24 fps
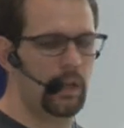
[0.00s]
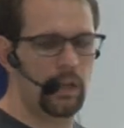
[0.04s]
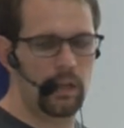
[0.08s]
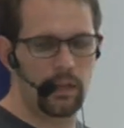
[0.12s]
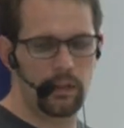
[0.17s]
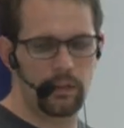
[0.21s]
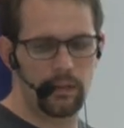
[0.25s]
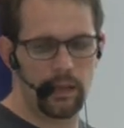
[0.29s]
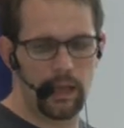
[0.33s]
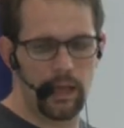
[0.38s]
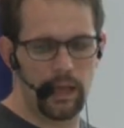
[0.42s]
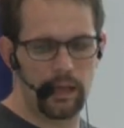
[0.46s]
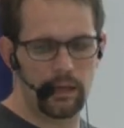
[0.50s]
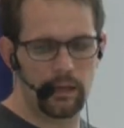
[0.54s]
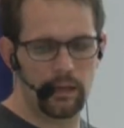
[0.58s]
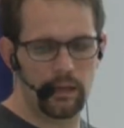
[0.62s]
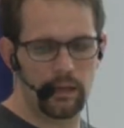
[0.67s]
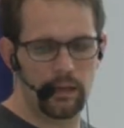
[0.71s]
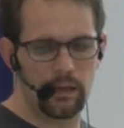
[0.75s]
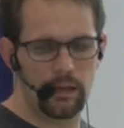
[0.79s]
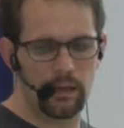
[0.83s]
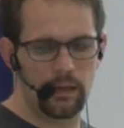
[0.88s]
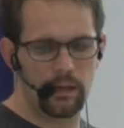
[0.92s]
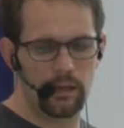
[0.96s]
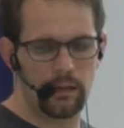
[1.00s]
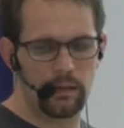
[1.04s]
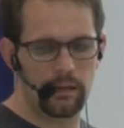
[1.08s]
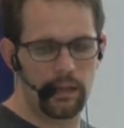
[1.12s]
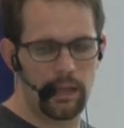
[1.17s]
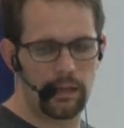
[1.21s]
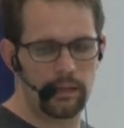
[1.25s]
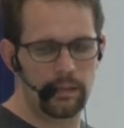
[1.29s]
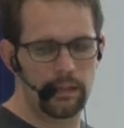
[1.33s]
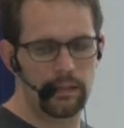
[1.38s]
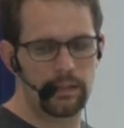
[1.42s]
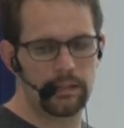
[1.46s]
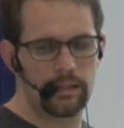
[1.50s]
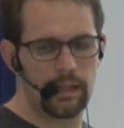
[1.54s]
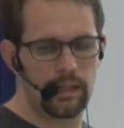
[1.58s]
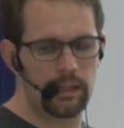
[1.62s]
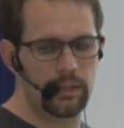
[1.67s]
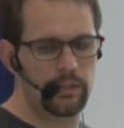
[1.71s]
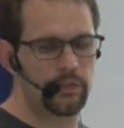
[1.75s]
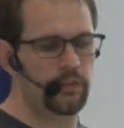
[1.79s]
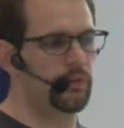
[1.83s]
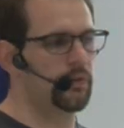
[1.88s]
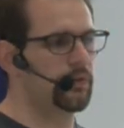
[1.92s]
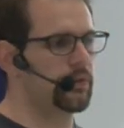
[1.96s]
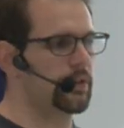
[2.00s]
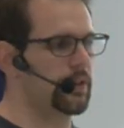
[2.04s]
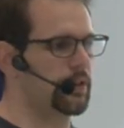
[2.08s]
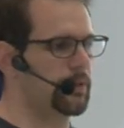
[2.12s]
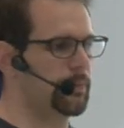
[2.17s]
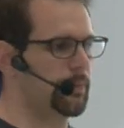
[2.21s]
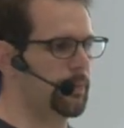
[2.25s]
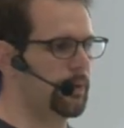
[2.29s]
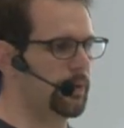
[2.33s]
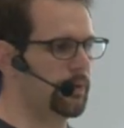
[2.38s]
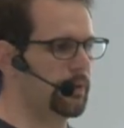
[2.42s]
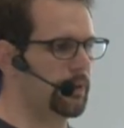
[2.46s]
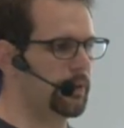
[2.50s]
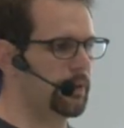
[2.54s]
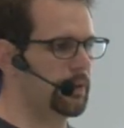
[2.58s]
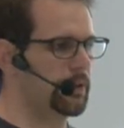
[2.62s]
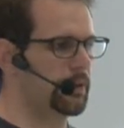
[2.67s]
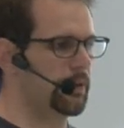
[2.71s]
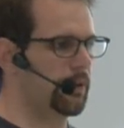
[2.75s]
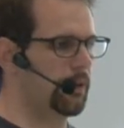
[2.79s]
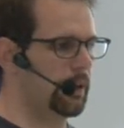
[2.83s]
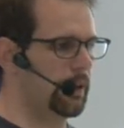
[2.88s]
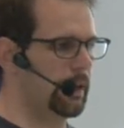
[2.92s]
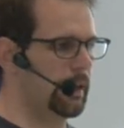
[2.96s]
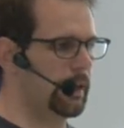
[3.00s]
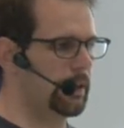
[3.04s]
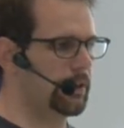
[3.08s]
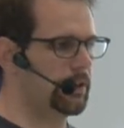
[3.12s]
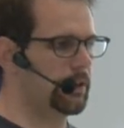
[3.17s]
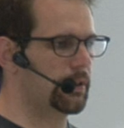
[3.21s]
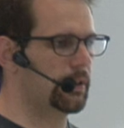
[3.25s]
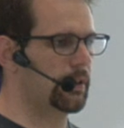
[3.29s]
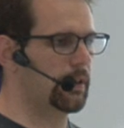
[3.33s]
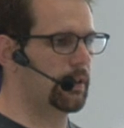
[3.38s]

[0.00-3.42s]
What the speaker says: then this can introduce a spurious correlation,